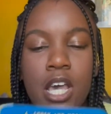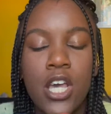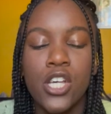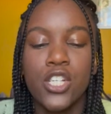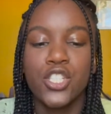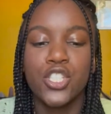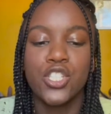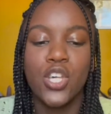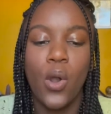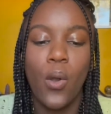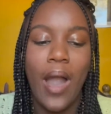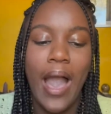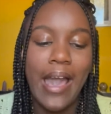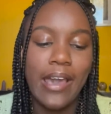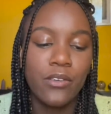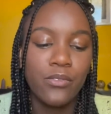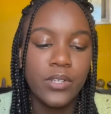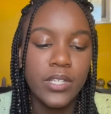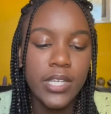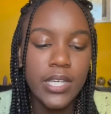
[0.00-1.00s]
So I
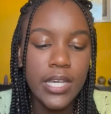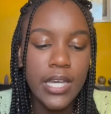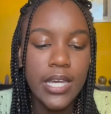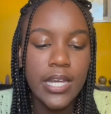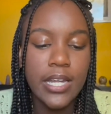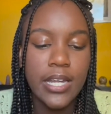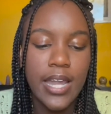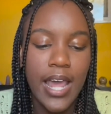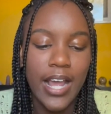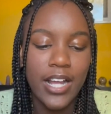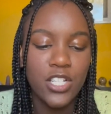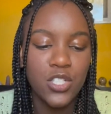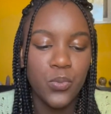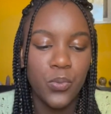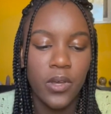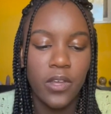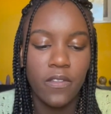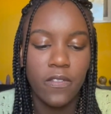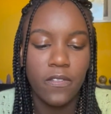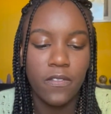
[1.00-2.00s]
really connect
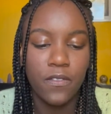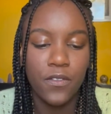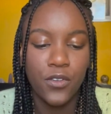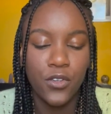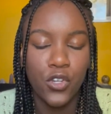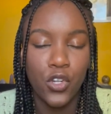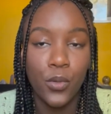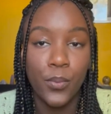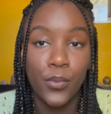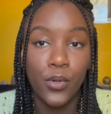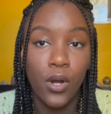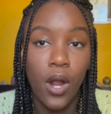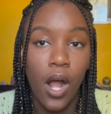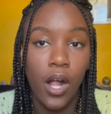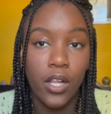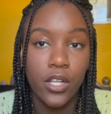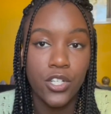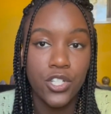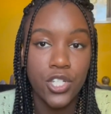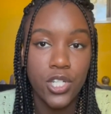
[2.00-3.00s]
with
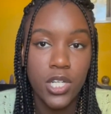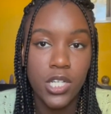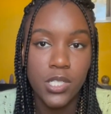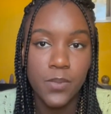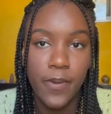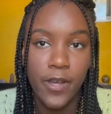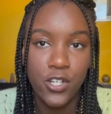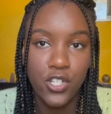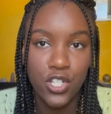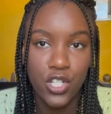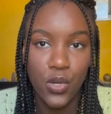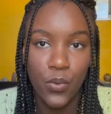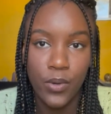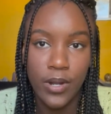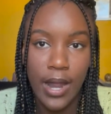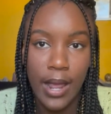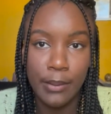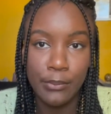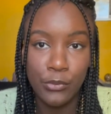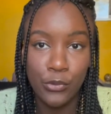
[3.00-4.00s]
numerology, especially when
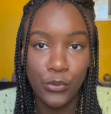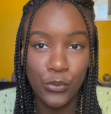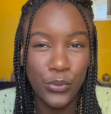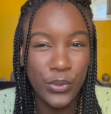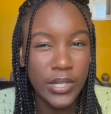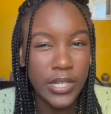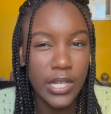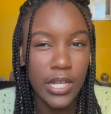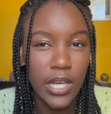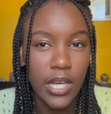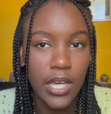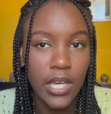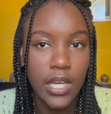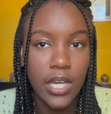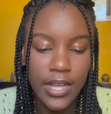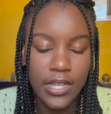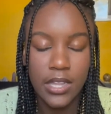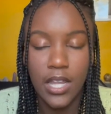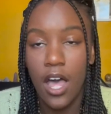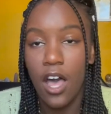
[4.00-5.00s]
I'm
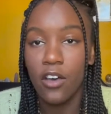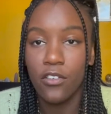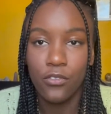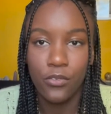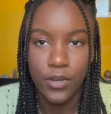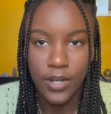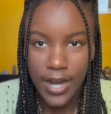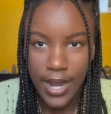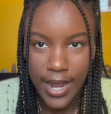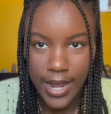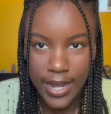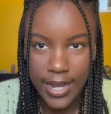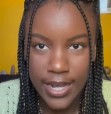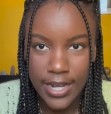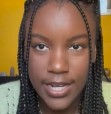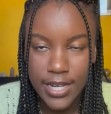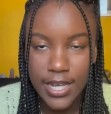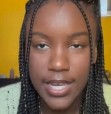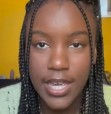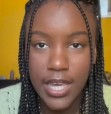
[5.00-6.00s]
reading. I love when
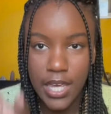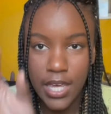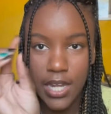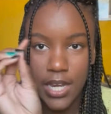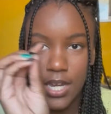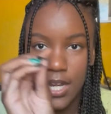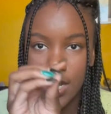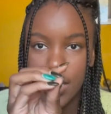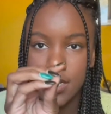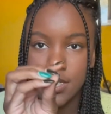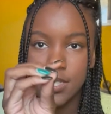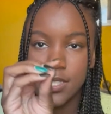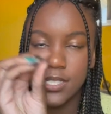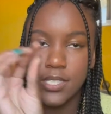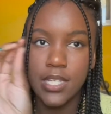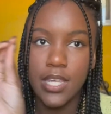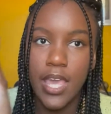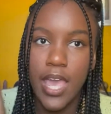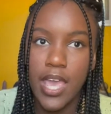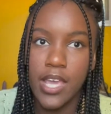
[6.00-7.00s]
I can
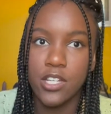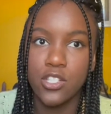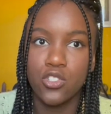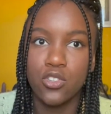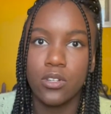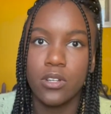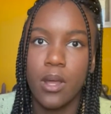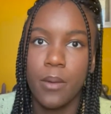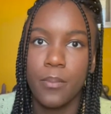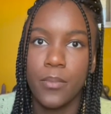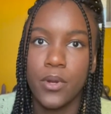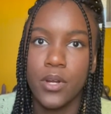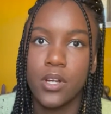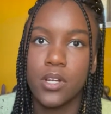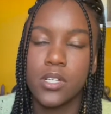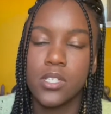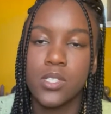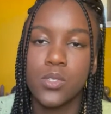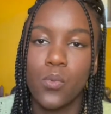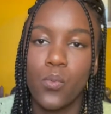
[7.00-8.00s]
see angel
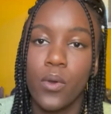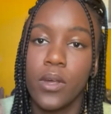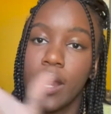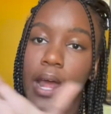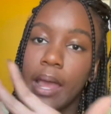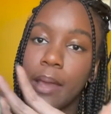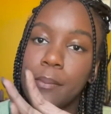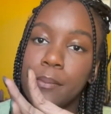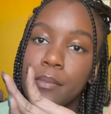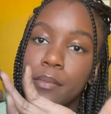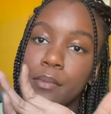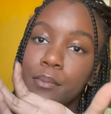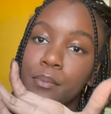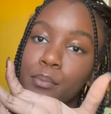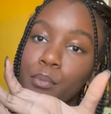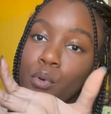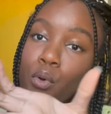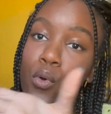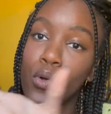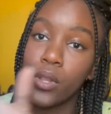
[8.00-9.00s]
numbers when I'm
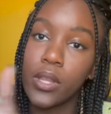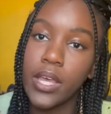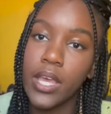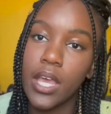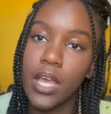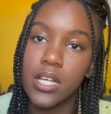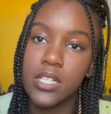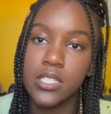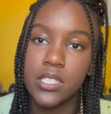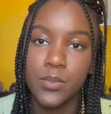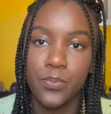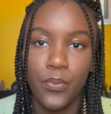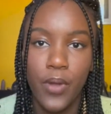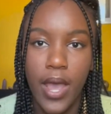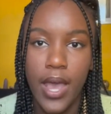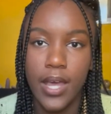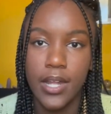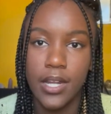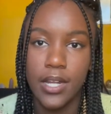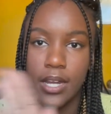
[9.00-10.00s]
pulling a
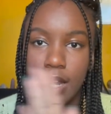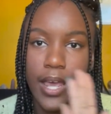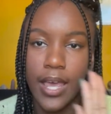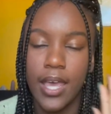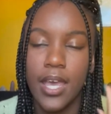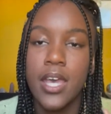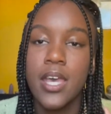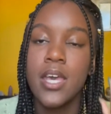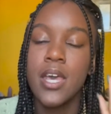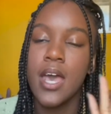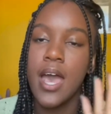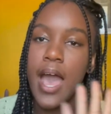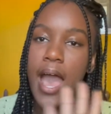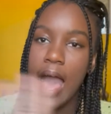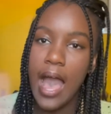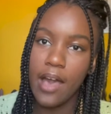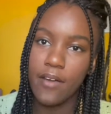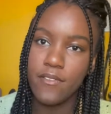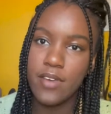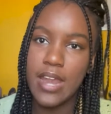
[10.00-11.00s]
spread and I
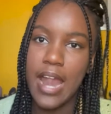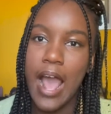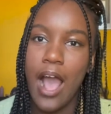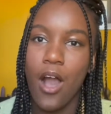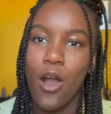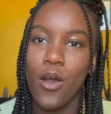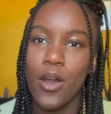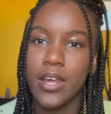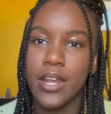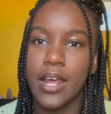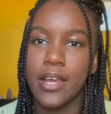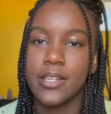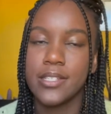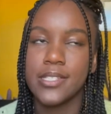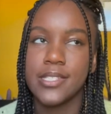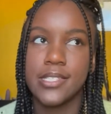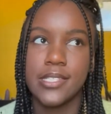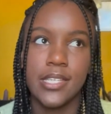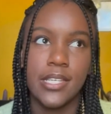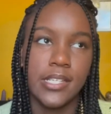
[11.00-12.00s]
have it out and I
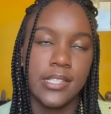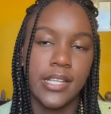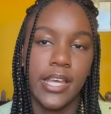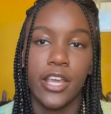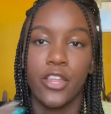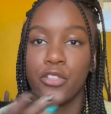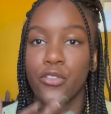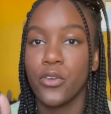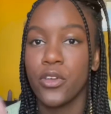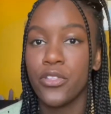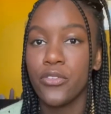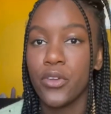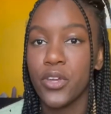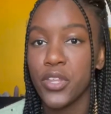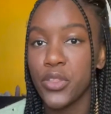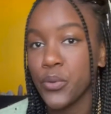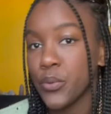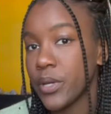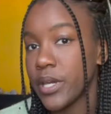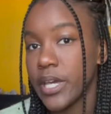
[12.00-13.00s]
see like three three
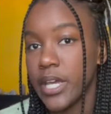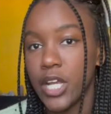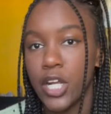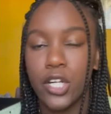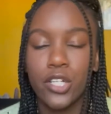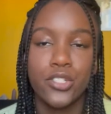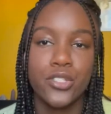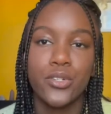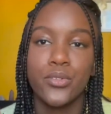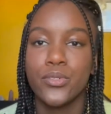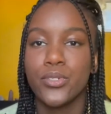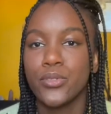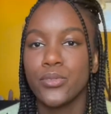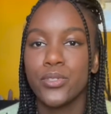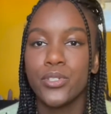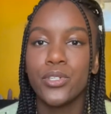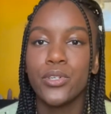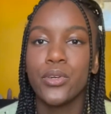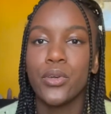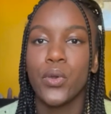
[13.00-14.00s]
three or two two
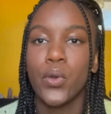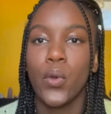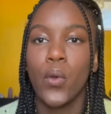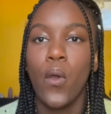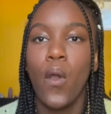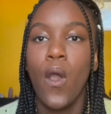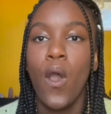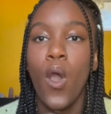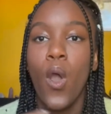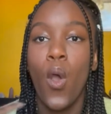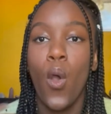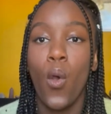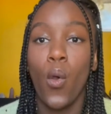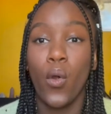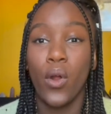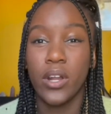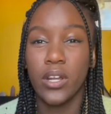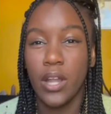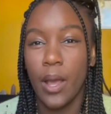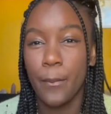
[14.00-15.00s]
two,
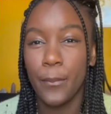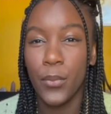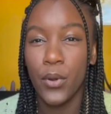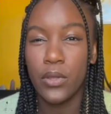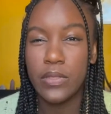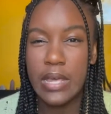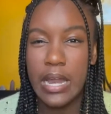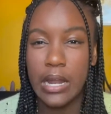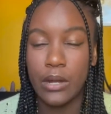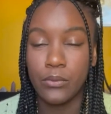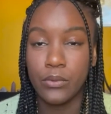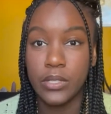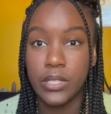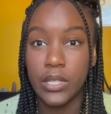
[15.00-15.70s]
or a number that I really